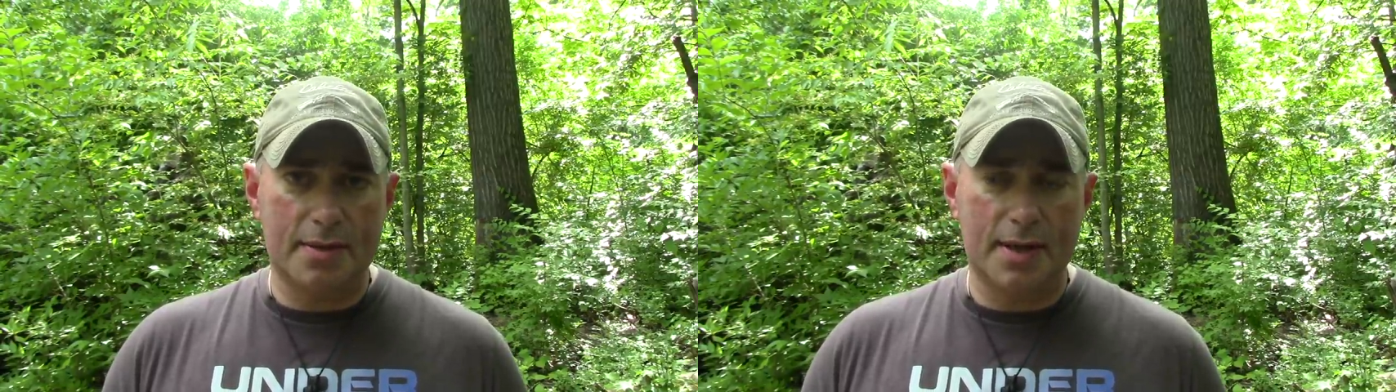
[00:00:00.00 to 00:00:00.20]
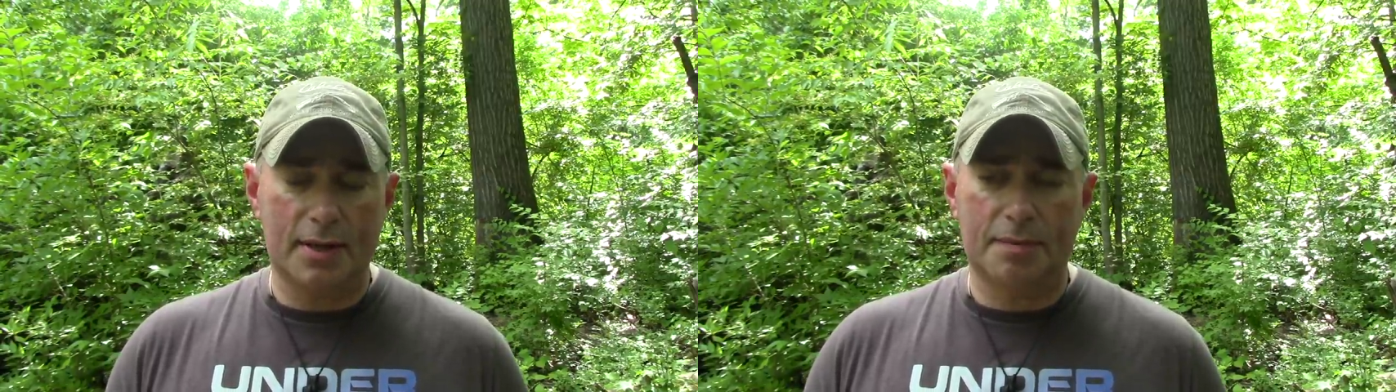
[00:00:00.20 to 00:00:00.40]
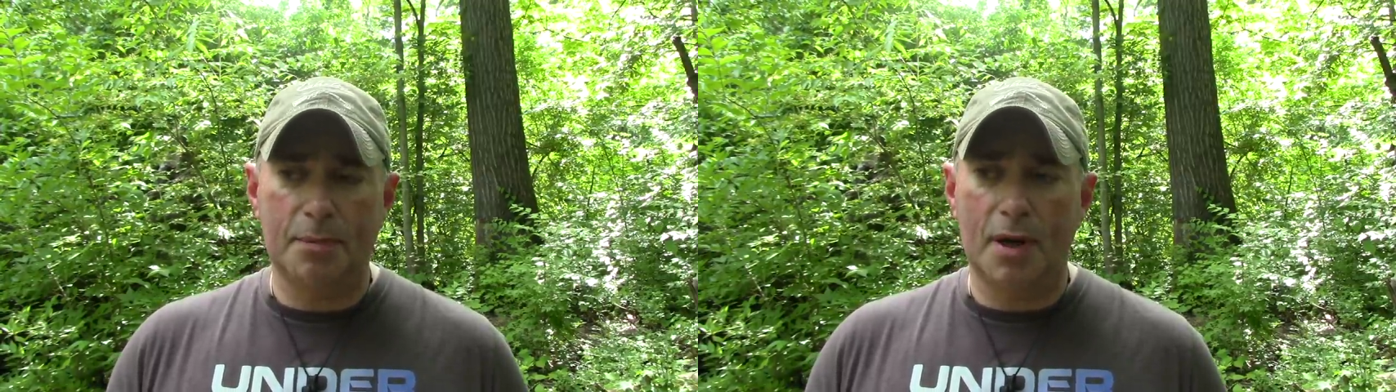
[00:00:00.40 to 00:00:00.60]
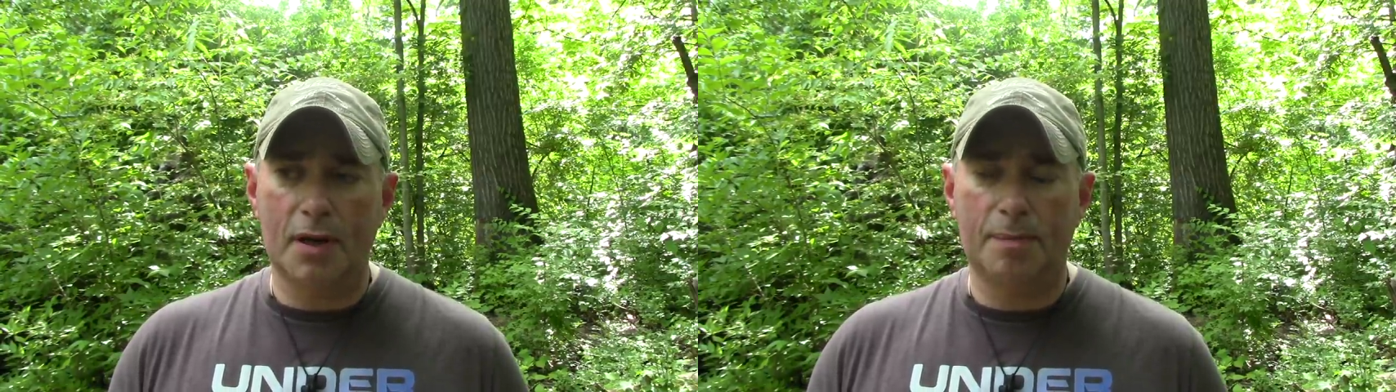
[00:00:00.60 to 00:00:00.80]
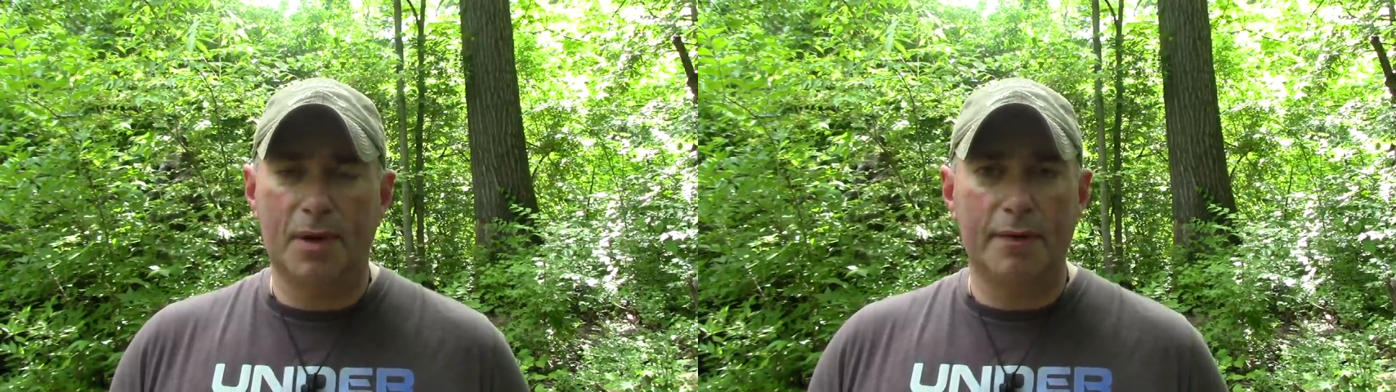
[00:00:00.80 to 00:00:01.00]
this
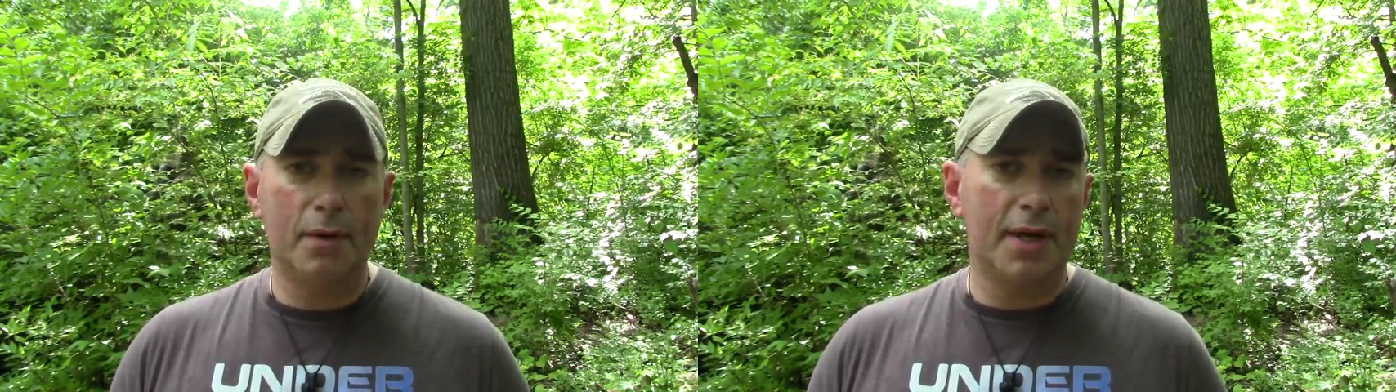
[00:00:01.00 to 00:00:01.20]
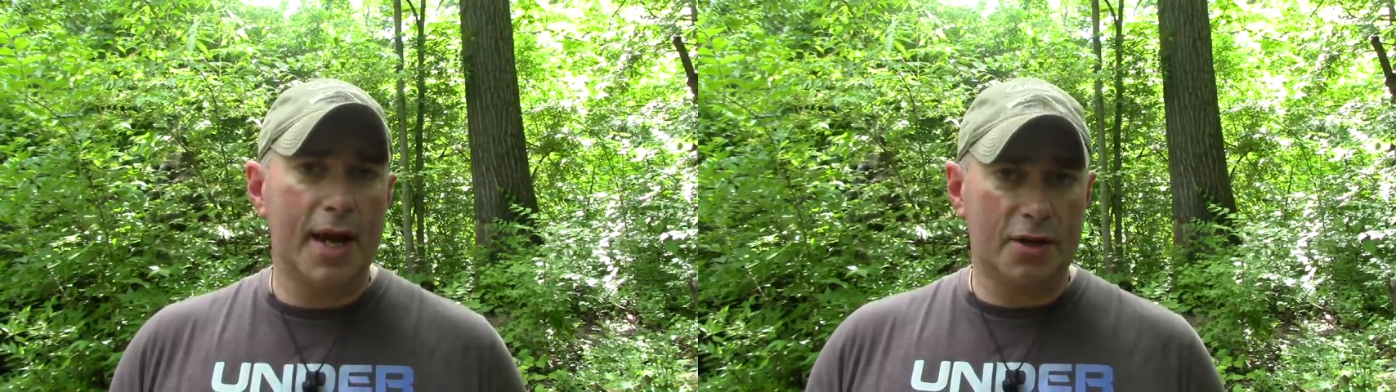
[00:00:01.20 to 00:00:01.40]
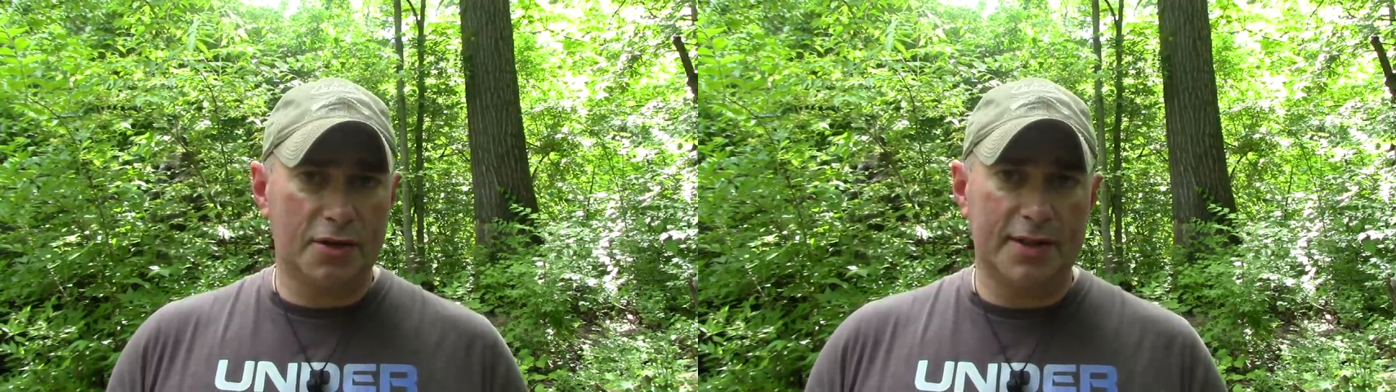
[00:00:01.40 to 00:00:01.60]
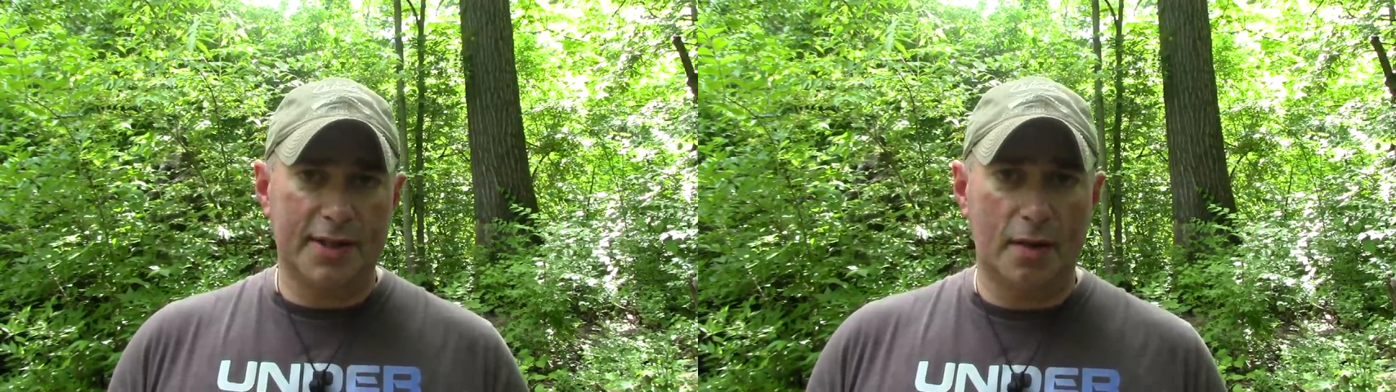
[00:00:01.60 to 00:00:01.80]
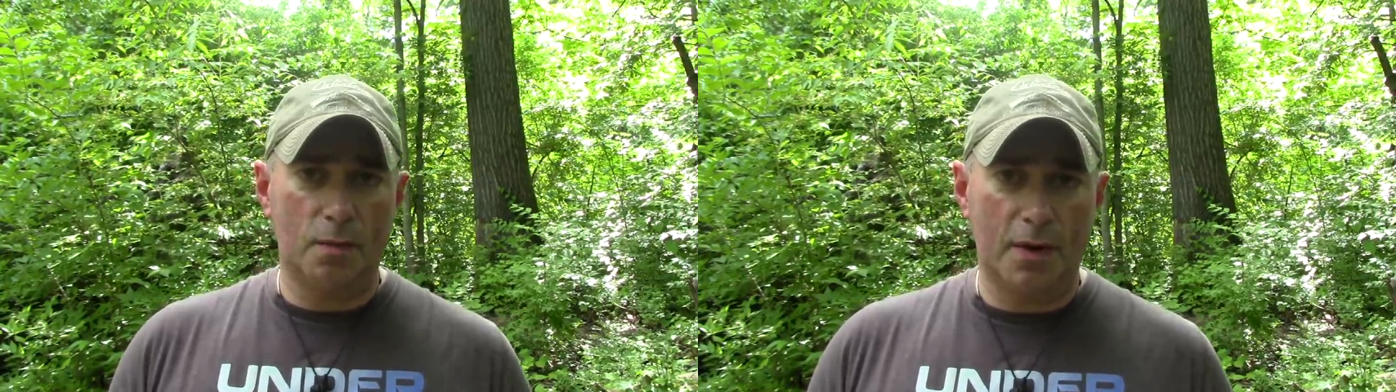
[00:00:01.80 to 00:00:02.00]
month, but I've only actually
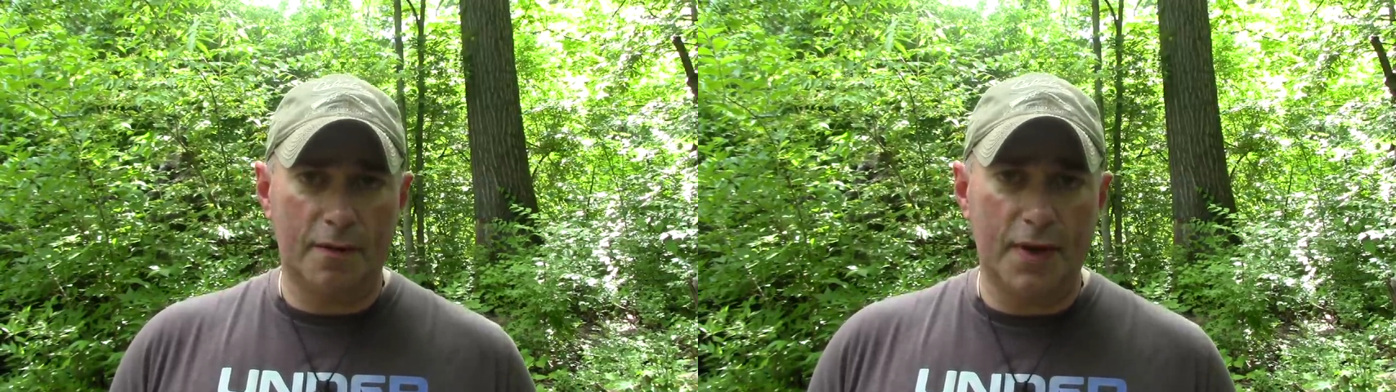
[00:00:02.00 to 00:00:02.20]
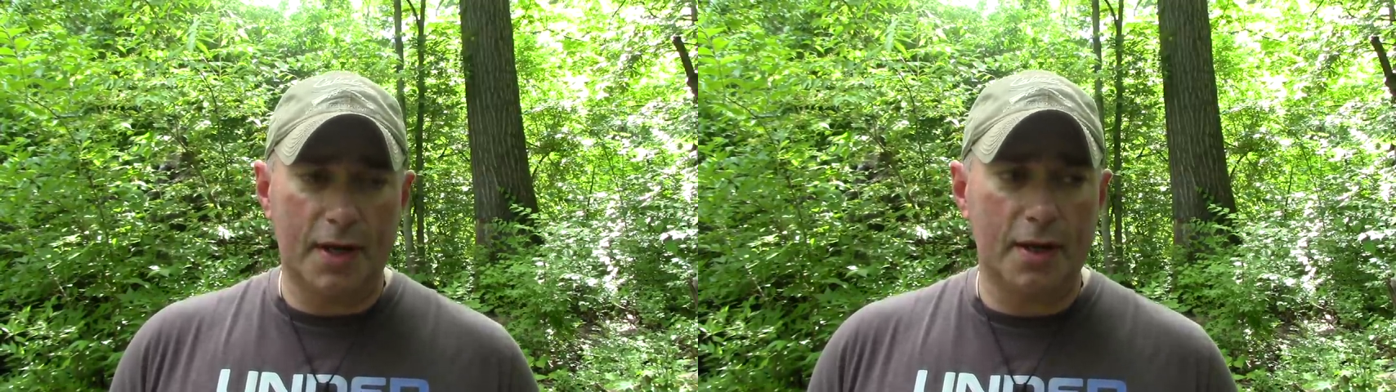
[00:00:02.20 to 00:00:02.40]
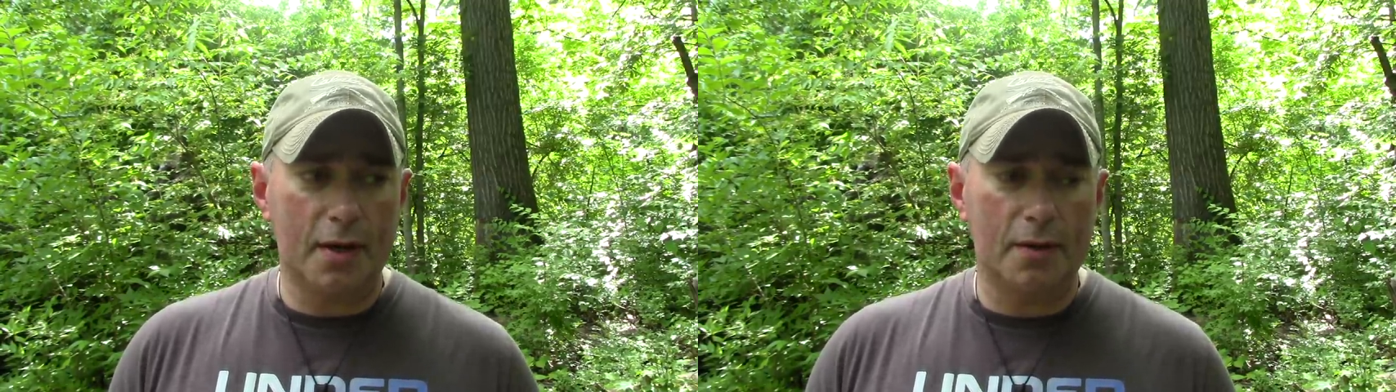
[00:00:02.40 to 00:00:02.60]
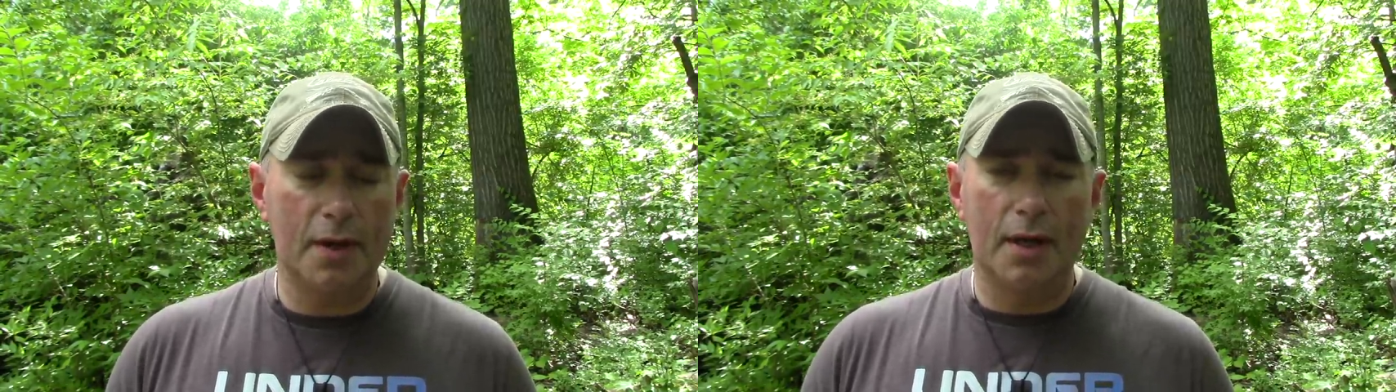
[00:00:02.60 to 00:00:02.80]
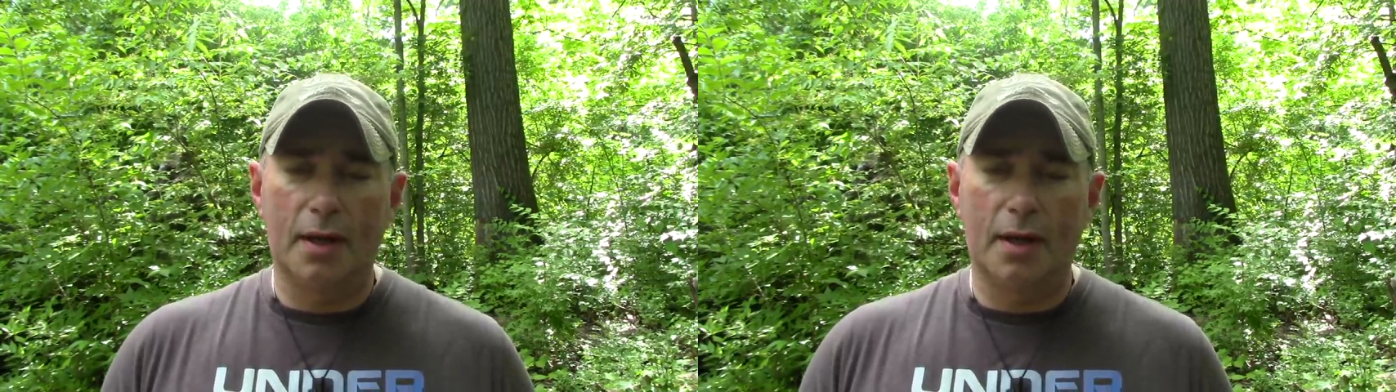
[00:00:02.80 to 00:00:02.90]
done one video.